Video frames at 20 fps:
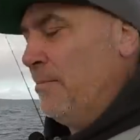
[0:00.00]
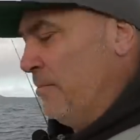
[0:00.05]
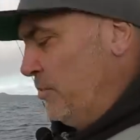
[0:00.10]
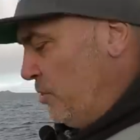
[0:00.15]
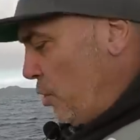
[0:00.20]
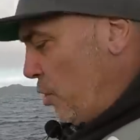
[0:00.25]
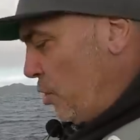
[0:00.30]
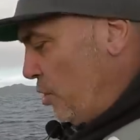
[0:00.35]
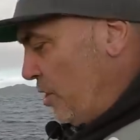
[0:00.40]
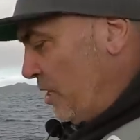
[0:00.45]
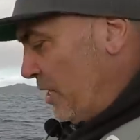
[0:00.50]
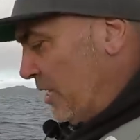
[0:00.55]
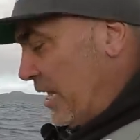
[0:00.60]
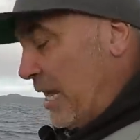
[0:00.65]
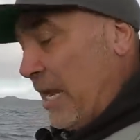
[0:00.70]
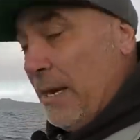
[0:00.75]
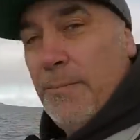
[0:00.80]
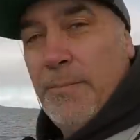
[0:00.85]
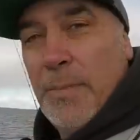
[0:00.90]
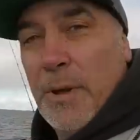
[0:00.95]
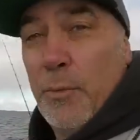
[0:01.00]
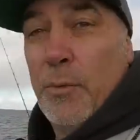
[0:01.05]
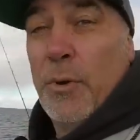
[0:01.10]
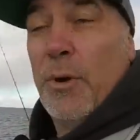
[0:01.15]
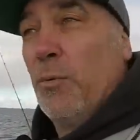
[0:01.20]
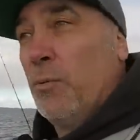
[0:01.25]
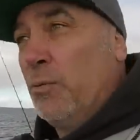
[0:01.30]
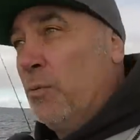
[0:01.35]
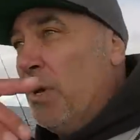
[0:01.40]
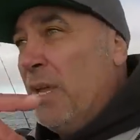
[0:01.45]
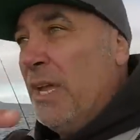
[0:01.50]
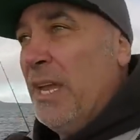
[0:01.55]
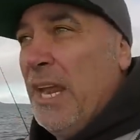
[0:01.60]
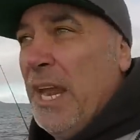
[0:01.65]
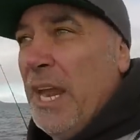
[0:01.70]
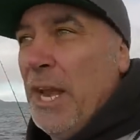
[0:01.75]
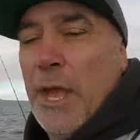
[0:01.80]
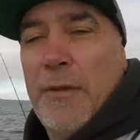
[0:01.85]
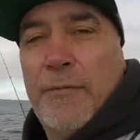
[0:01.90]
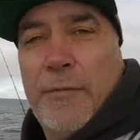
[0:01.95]
gurnard again, but we'll
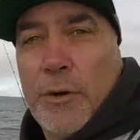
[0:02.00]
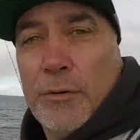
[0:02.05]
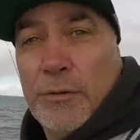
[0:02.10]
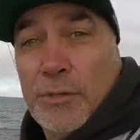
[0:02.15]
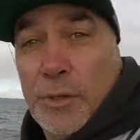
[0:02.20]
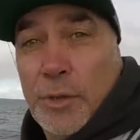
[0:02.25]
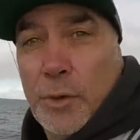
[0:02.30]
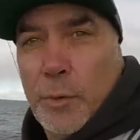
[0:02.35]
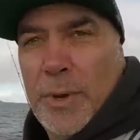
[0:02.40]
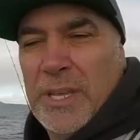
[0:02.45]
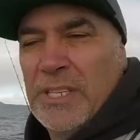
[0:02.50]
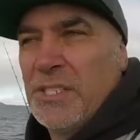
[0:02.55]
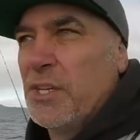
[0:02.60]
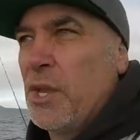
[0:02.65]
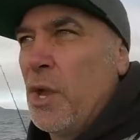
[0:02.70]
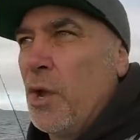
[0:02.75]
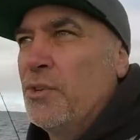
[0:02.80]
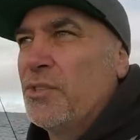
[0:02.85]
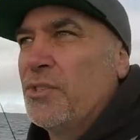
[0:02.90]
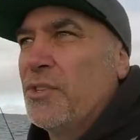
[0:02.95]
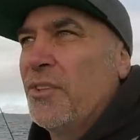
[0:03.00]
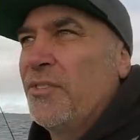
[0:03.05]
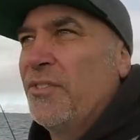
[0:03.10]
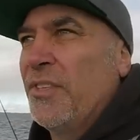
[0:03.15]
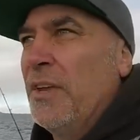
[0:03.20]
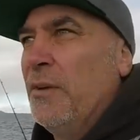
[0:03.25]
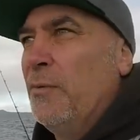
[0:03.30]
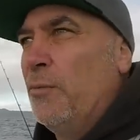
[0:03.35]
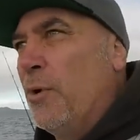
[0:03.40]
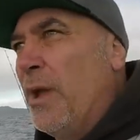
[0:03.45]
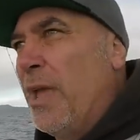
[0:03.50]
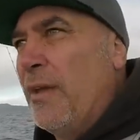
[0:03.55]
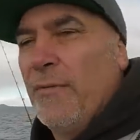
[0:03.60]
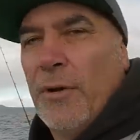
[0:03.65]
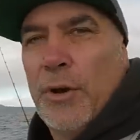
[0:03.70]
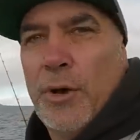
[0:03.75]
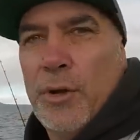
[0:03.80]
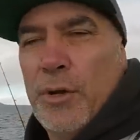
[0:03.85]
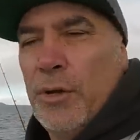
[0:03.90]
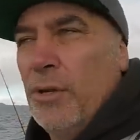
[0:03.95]
head over onto the west coast. I think we'll have
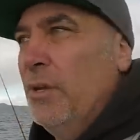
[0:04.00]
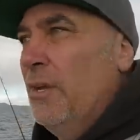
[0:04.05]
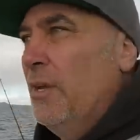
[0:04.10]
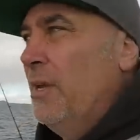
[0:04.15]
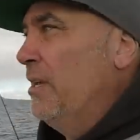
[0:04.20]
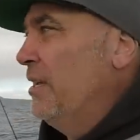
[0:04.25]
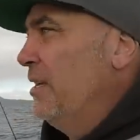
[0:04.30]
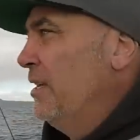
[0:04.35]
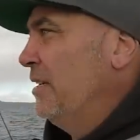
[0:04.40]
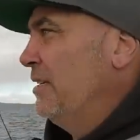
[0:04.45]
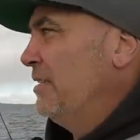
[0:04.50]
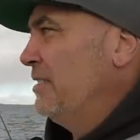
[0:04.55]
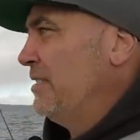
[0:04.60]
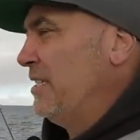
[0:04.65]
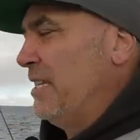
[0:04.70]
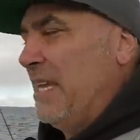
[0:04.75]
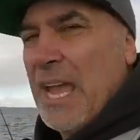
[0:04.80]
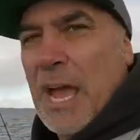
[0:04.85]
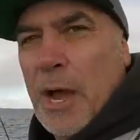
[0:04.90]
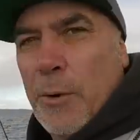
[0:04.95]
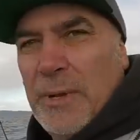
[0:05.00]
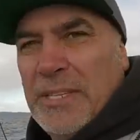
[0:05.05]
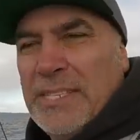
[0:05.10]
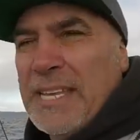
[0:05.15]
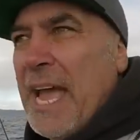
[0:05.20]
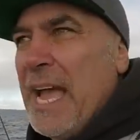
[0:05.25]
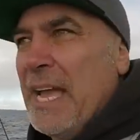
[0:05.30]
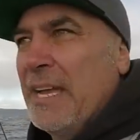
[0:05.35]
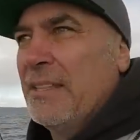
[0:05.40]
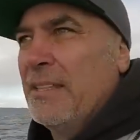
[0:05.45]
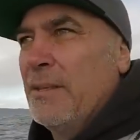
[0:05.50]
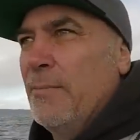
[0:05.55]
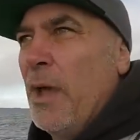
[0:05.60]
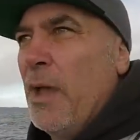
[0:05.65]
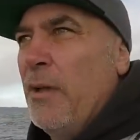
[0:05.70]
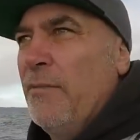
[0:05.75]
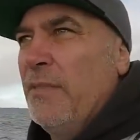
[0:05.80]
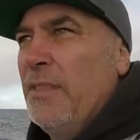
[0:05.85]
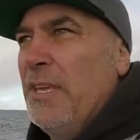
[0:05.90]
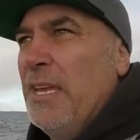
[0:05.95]
a look, see how we target them
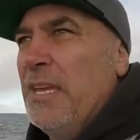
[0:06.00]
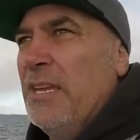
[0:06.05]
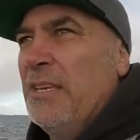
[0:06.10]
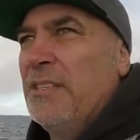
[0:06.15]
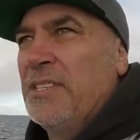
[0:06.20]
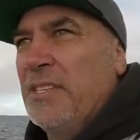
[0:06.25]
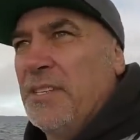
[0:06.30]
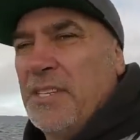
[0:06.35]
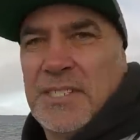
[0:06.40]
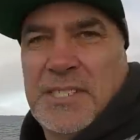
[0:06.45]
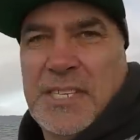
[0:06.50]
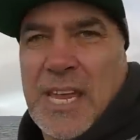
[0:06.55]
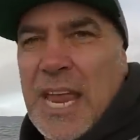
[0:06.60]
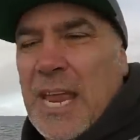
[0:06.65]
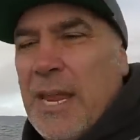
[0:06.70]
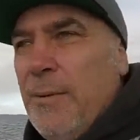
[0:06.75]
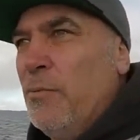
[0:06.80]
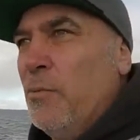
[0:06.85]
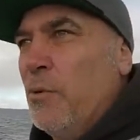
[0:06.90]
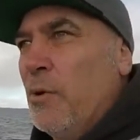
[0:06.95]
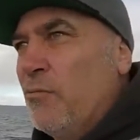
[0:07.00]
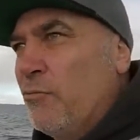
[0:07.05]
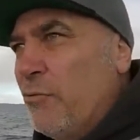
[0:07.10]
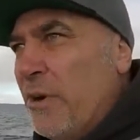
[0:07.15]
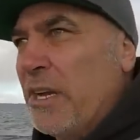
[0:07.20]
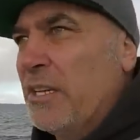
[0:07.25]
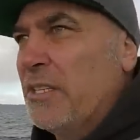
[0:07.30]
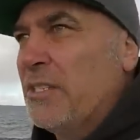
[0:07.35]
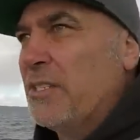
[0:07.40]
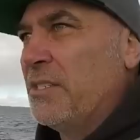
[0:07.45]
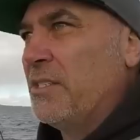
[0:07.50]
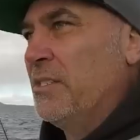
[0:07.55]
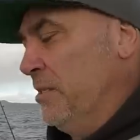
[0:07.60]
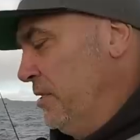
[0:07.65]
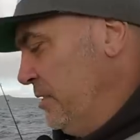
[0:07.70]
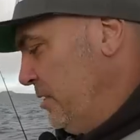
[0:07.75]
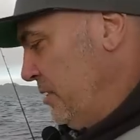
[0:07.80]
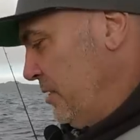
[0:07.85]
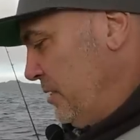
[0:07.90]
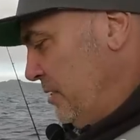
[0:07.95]
over there. Is it the same, what rigs,
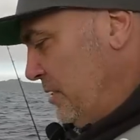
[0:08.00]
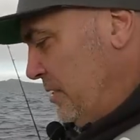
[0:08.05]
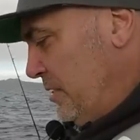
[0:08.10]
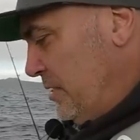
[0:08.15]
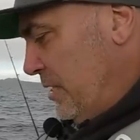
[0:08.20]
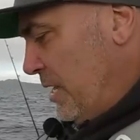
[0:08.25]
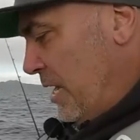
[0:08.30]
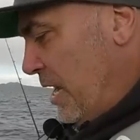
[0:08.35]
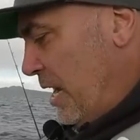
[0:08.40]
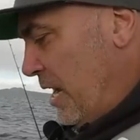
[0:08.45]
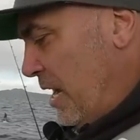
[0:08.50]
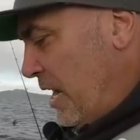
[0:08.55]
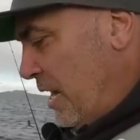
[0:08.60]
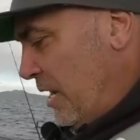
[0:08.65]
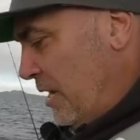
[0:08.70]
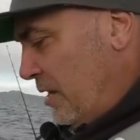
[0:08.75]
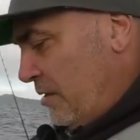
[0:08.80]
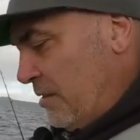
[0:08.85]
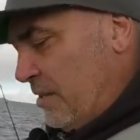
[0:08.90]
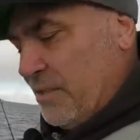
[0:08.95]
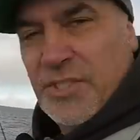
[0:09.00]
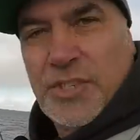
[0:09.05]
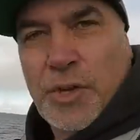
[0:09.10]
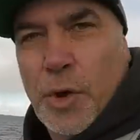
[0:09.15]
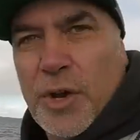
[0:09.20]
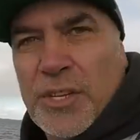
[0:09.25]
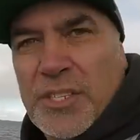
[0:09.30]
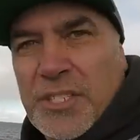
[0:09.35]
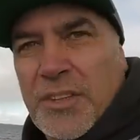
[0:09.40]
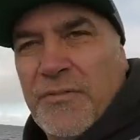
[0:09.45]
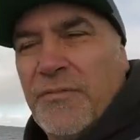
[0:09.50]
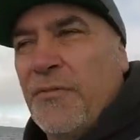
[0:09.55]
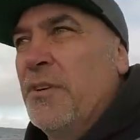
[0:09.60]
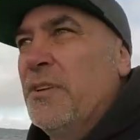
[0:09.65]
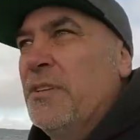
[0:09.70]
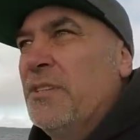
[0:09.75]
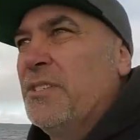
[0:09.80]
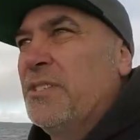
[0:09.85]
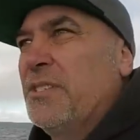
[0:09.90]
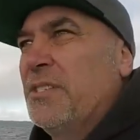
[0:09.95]
and the size
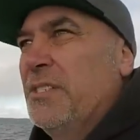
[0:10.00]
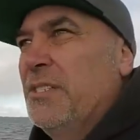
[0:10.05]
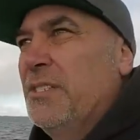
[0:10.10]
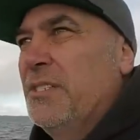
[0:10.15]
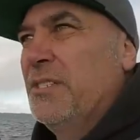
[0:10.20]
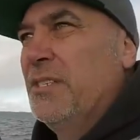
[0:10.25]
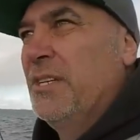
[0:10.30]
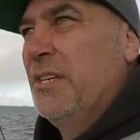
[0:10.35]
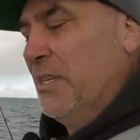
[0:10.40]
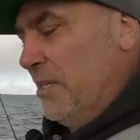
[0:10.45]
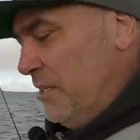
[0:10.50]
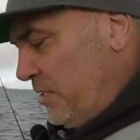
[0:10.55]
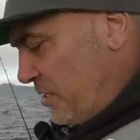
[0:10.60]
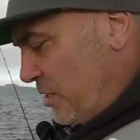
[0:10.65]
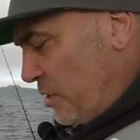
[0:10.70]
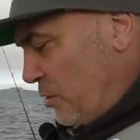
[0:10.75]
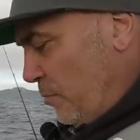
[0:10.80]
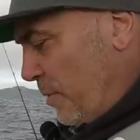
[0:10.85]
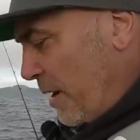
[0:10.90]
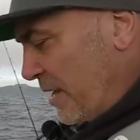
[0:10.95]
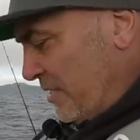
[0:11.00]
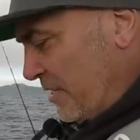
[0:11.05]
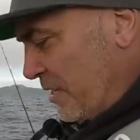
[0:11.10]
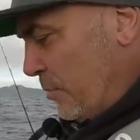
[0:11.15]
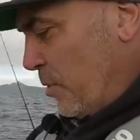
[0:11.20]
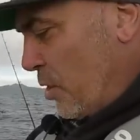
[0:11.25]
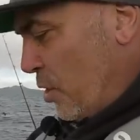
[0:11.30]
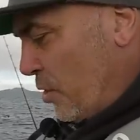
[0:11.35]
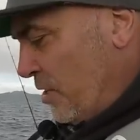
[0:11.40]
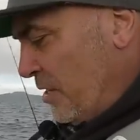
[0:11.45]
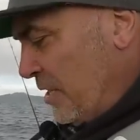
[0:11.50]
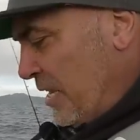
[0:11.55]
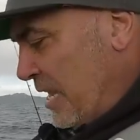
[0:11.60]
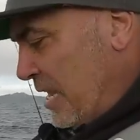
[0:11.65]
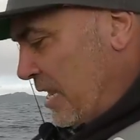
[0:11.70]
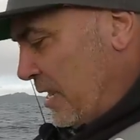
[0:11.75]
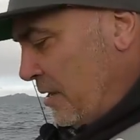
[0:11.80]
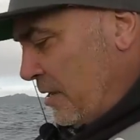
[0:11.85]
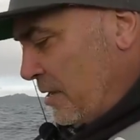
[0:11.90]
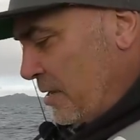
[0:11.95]
difference? So basically we got in
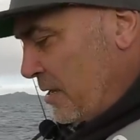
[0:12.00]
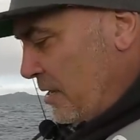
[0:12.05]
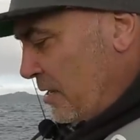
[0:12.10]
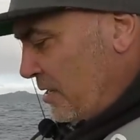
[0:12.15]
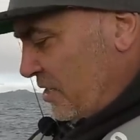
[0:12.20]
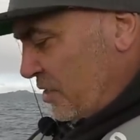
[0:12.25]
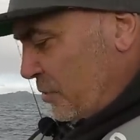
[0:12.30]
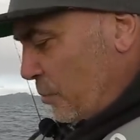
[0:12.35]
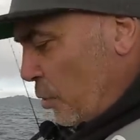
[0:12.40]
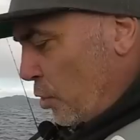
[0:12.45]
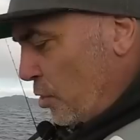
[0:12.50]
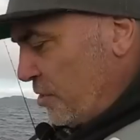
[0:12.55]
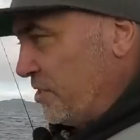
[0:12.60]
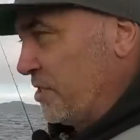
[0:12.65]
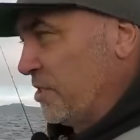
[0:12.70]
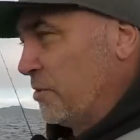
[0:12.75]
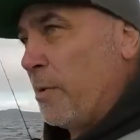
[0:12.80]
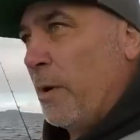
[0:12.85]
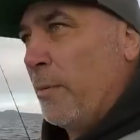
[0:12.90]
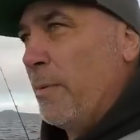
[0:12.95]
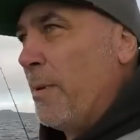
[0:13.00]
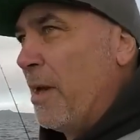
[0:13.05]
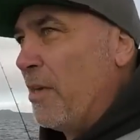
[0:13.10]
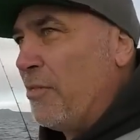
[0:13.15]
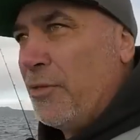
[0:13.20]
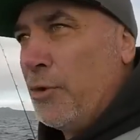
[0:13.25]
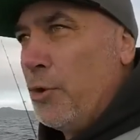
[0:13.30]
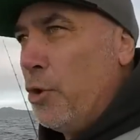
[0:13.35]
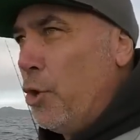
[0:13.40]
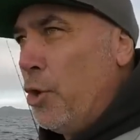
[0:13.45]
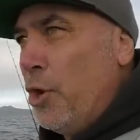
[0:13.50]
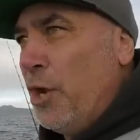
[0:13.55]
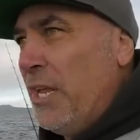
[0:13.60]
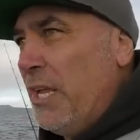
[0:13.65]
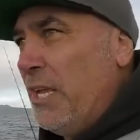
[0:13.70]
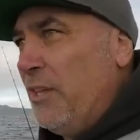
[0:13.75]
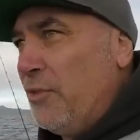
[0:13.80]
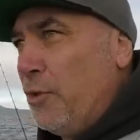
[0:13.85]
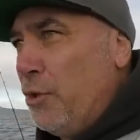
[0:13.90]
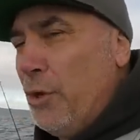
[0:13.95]
there, smallest is probably about
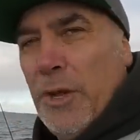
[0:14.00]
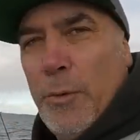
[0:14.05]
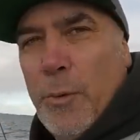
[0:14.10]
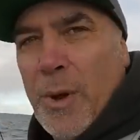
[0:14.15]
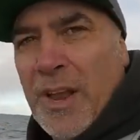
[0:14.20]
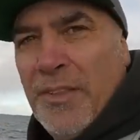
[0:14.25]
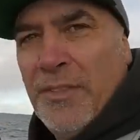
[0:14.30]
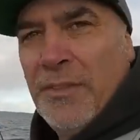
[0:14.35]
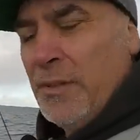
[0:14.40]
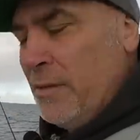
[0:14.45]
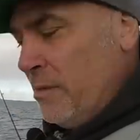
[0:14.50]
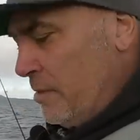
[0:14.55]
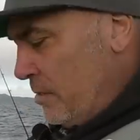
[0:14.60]
30-31,